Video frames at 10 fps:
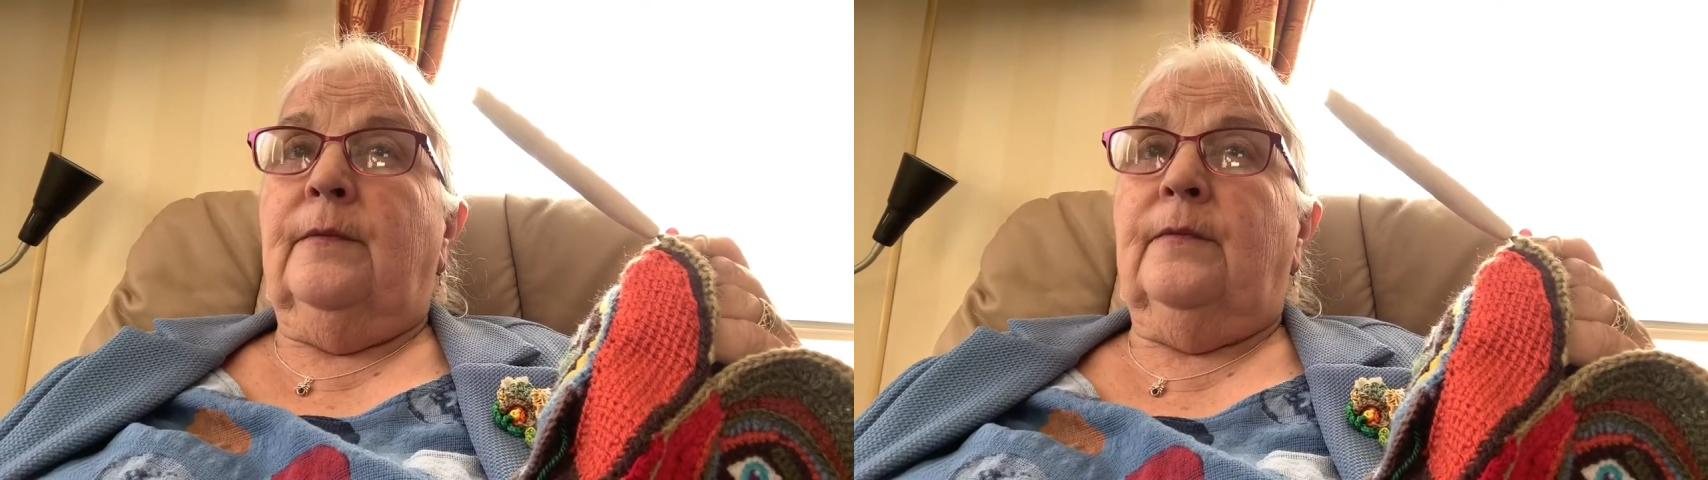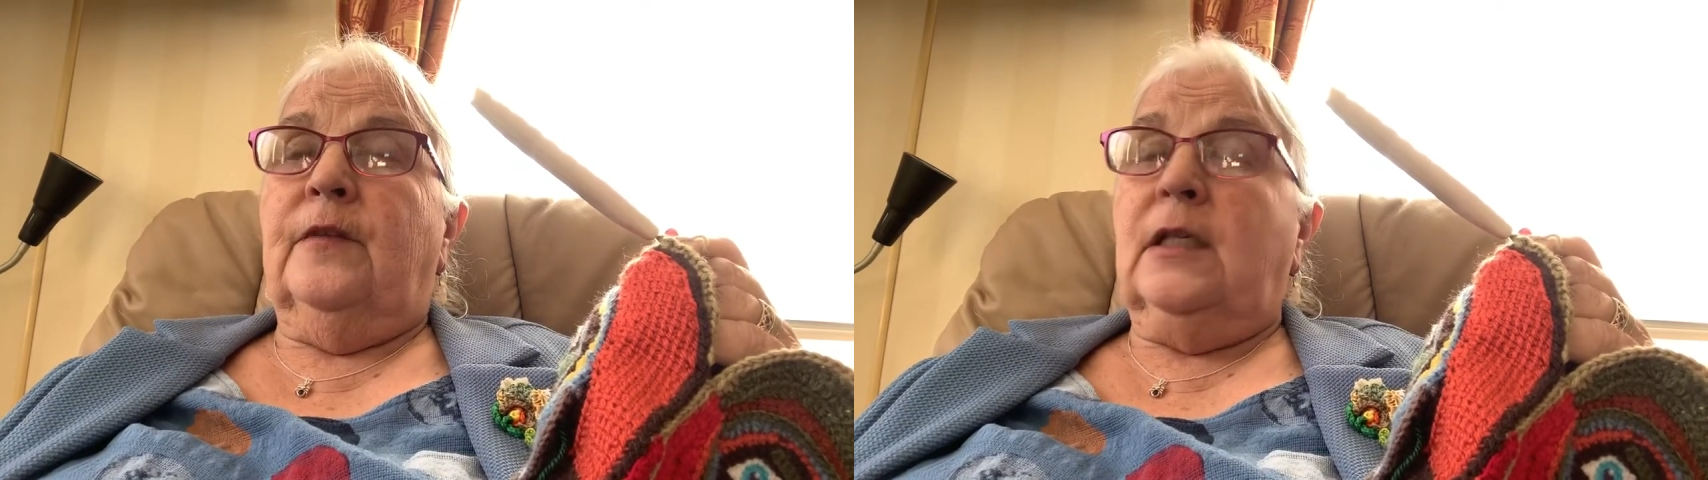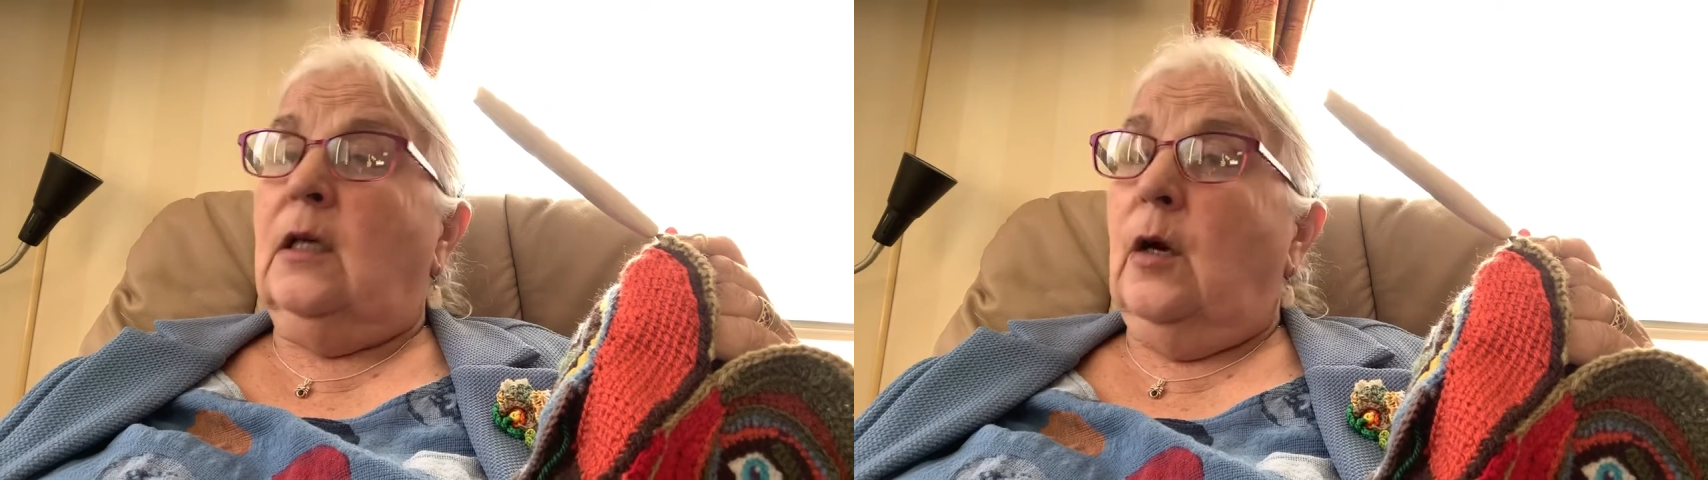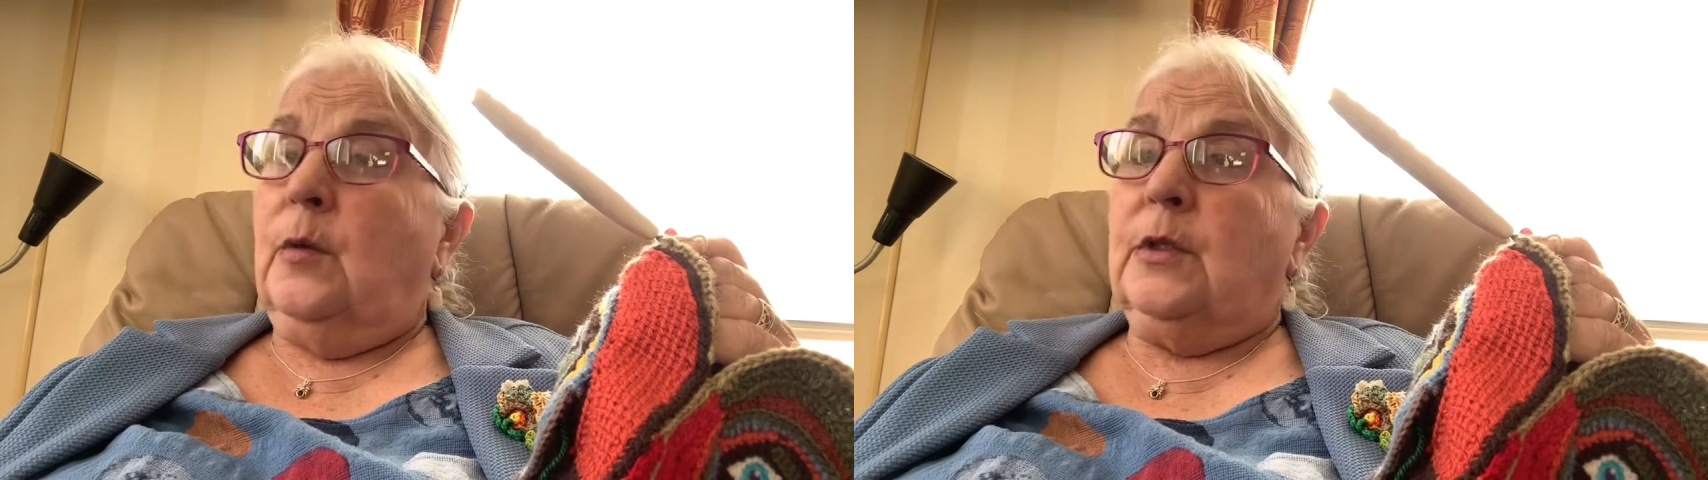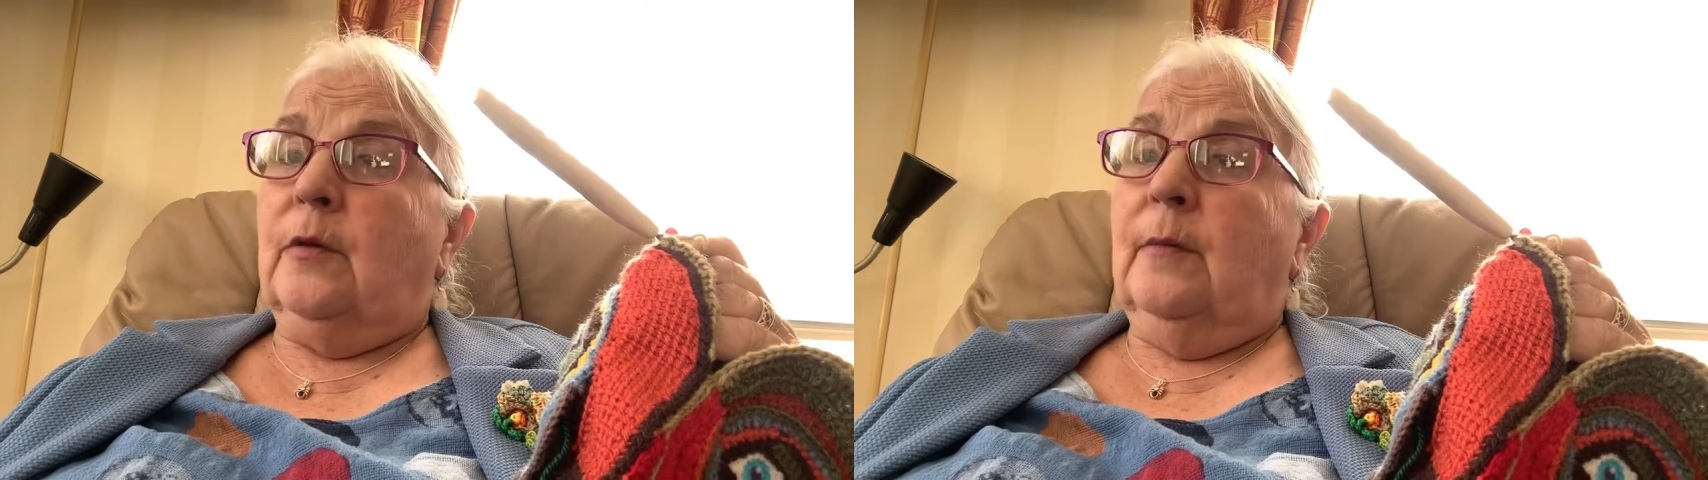
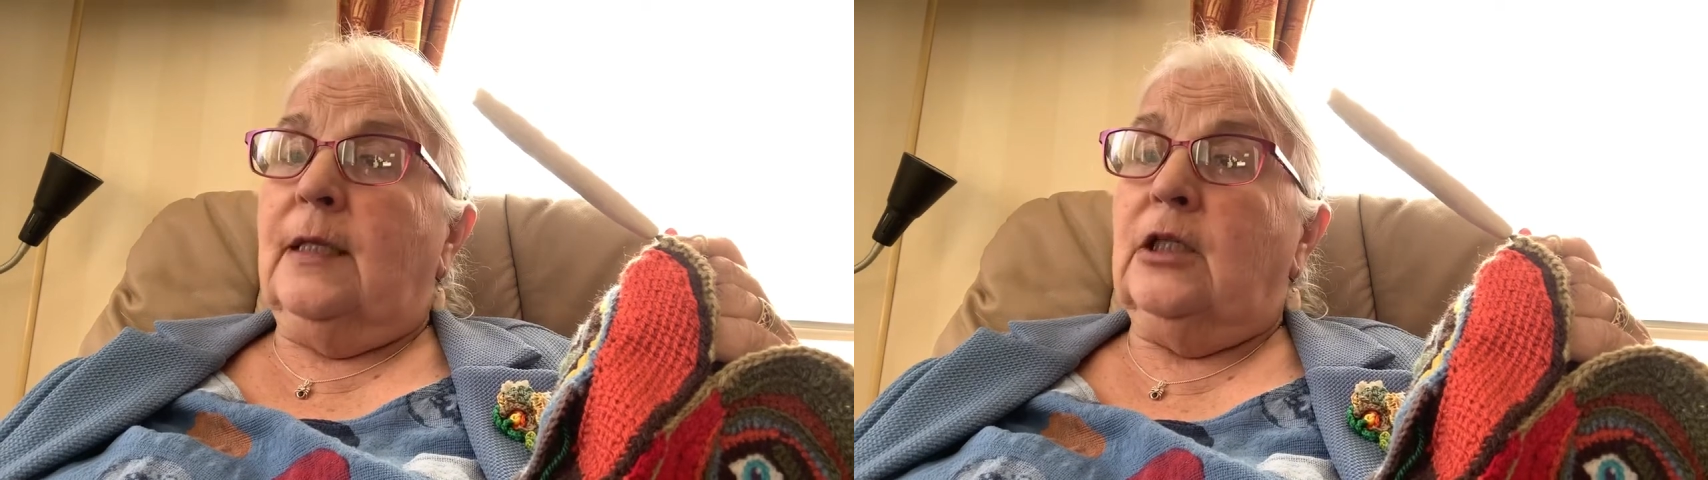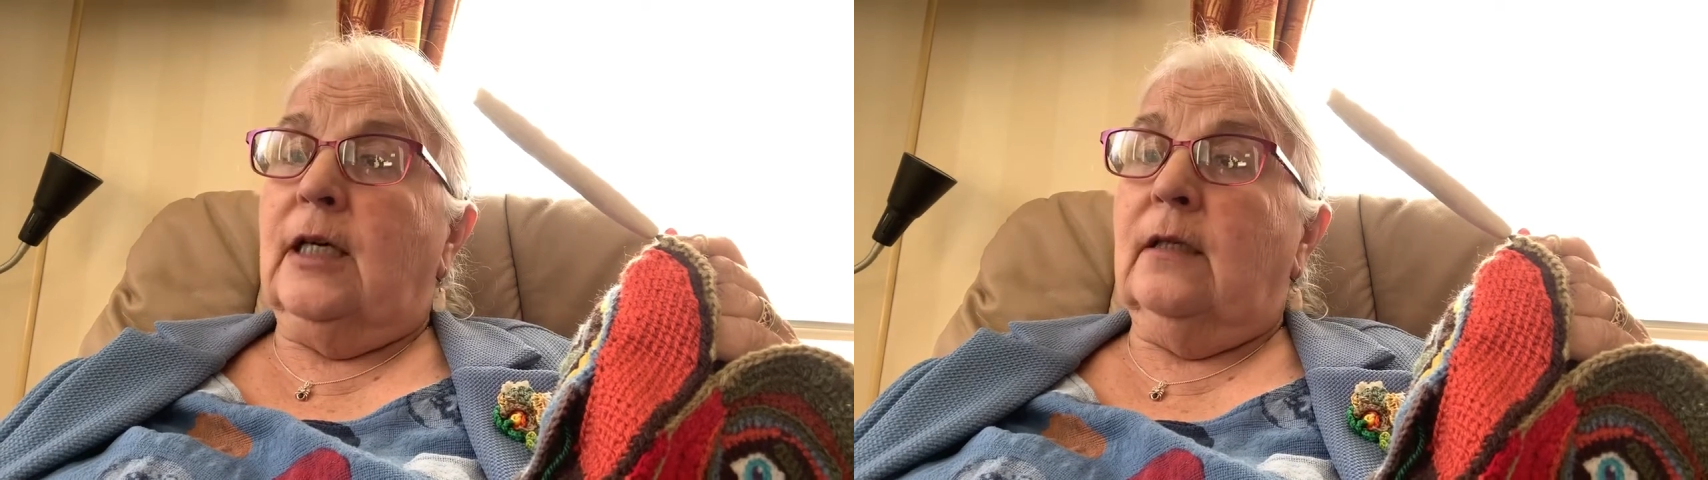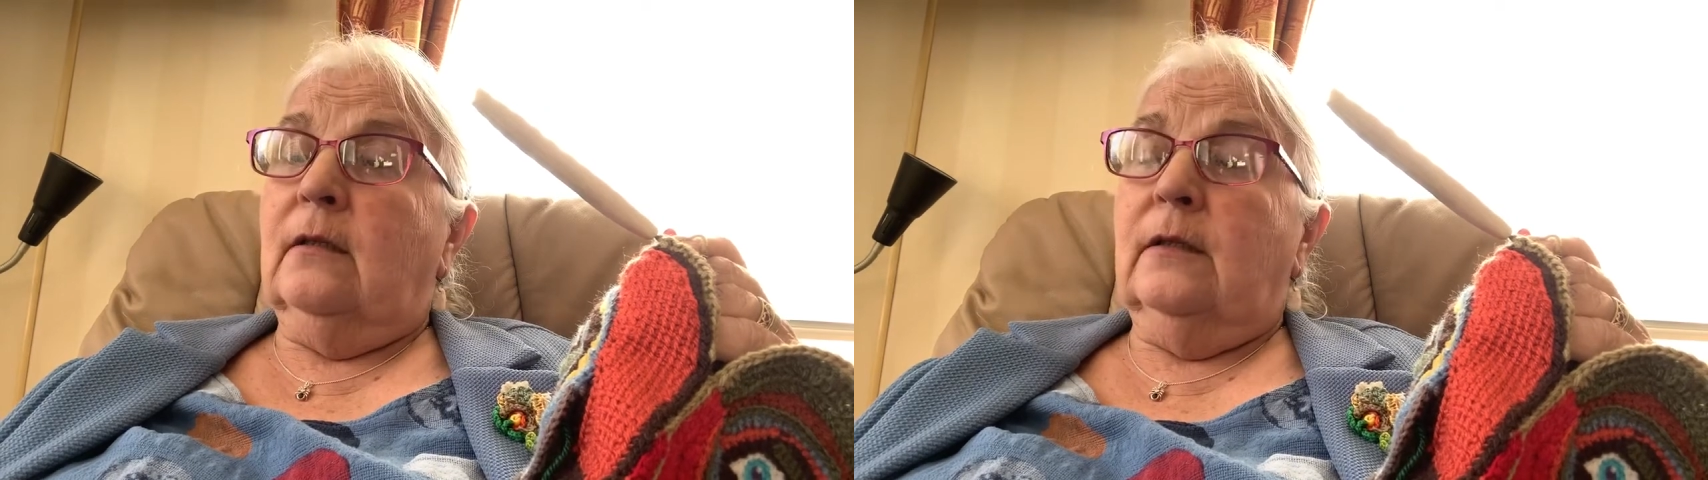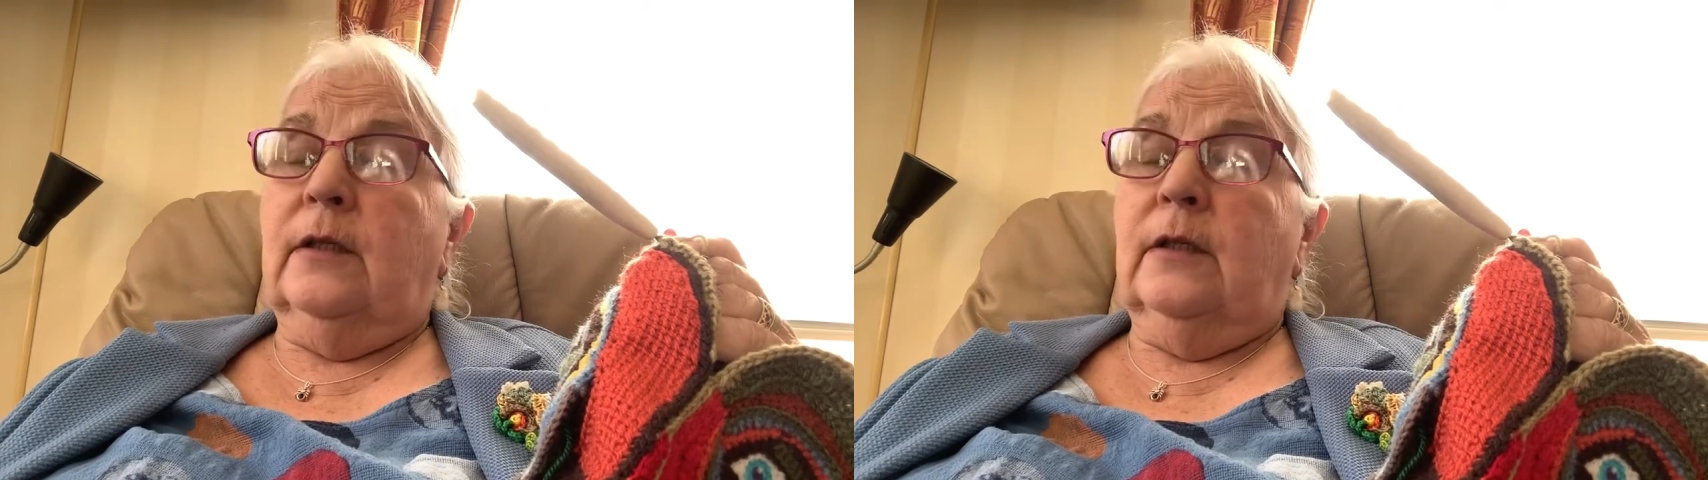videos are on my channel.